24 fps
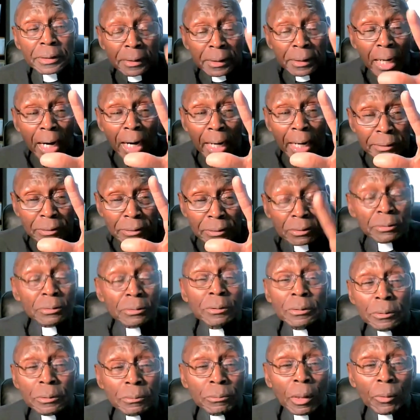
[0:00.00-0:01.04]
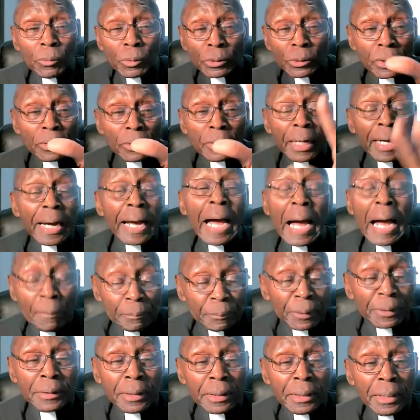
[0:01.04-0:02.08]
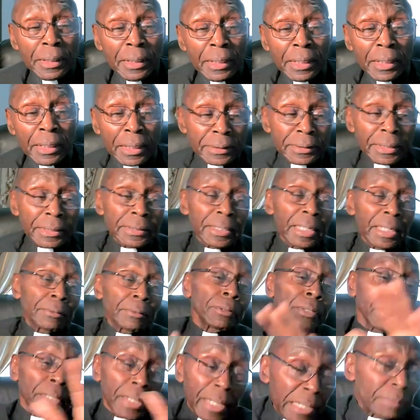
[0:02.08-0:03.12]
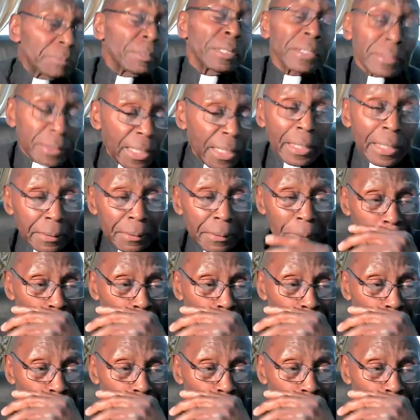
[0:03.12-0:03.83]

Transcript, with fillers: God knew what was going to happen. He said, get rid of everything,